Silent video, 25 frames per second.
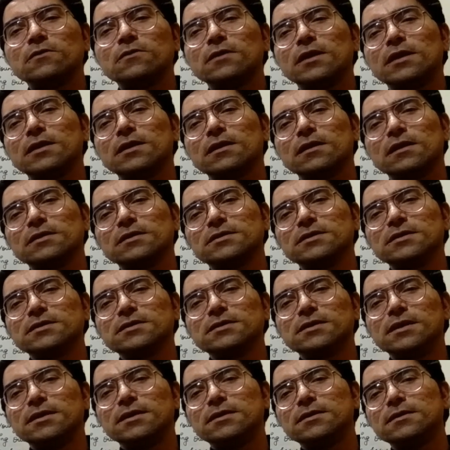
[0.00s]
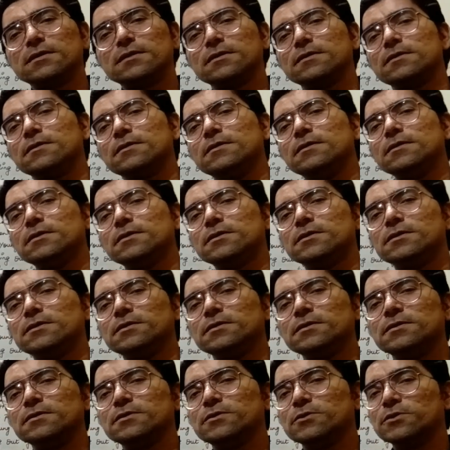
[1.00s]
online classes. And
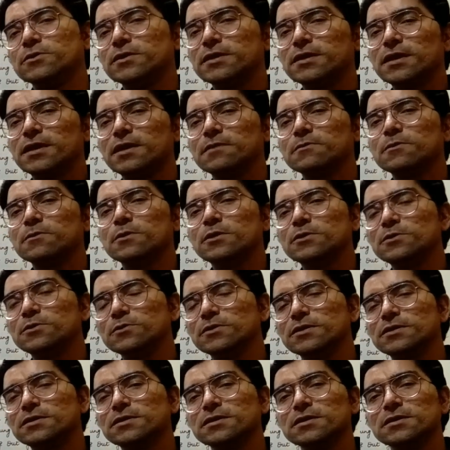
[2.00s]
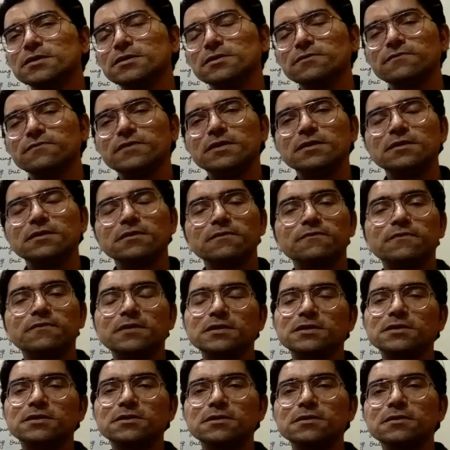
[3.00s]
today I am going to discuss with the
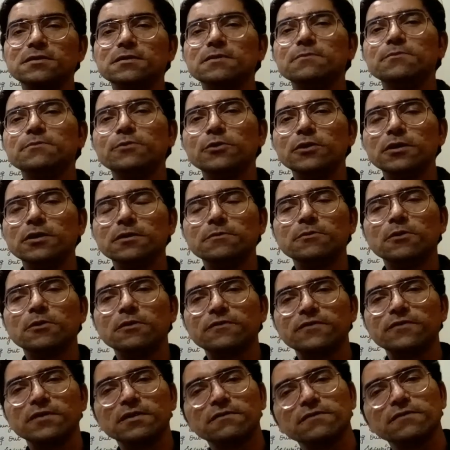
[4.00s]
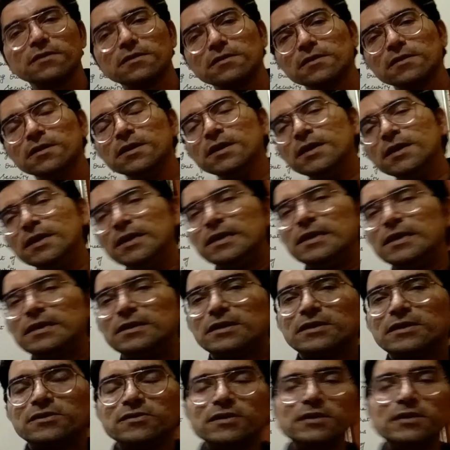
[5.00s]
first poem of our
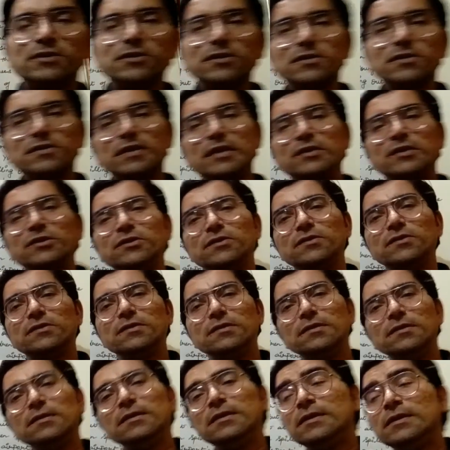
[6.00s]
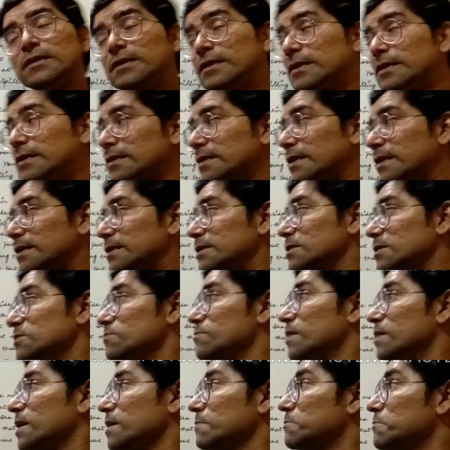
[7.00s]
literature section, that is
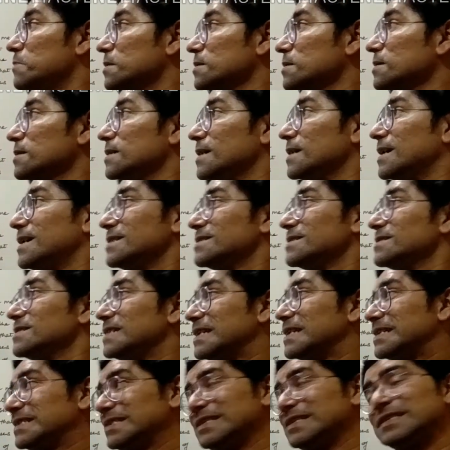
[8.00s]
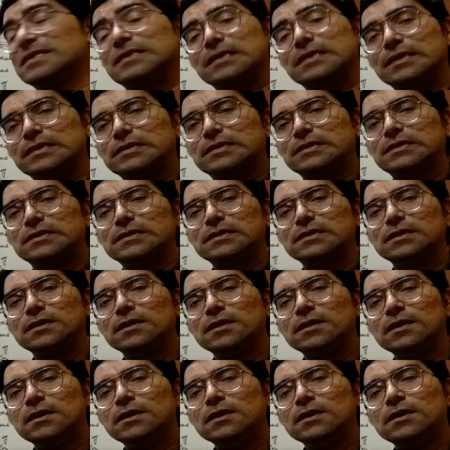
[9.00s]
My Mother at 66.
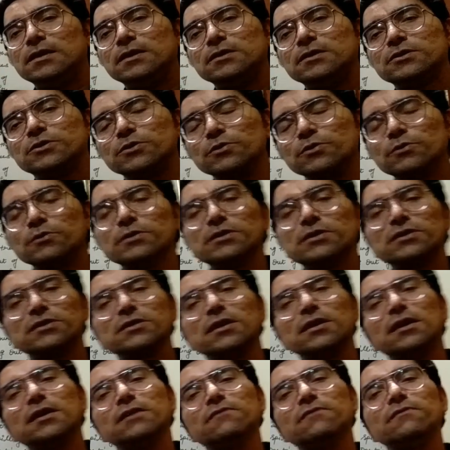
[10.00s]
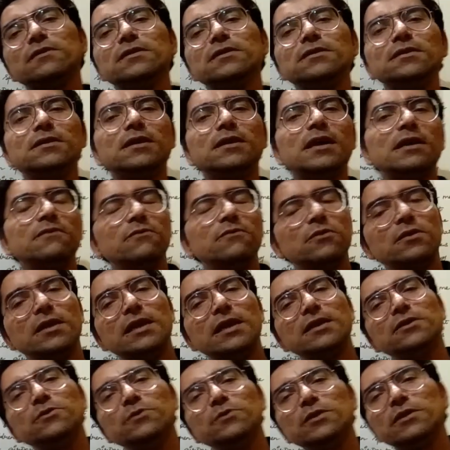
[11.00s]
So, to start with, I would
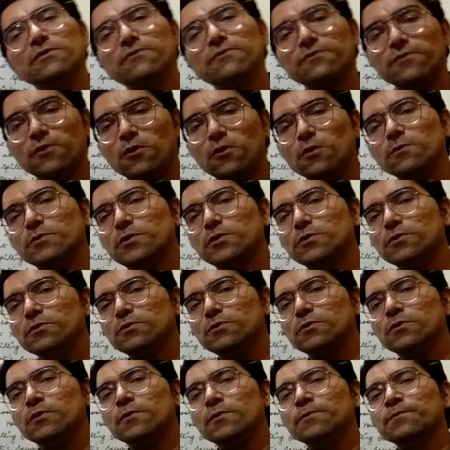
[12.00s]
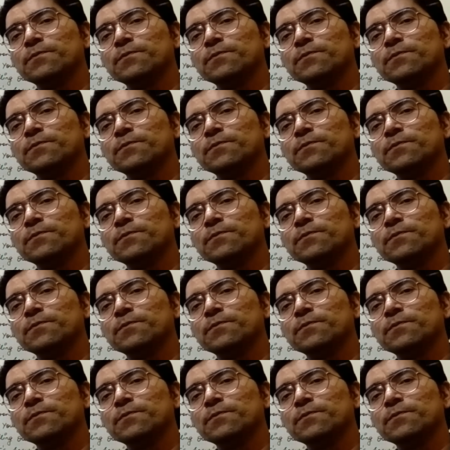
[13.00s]
like to inform you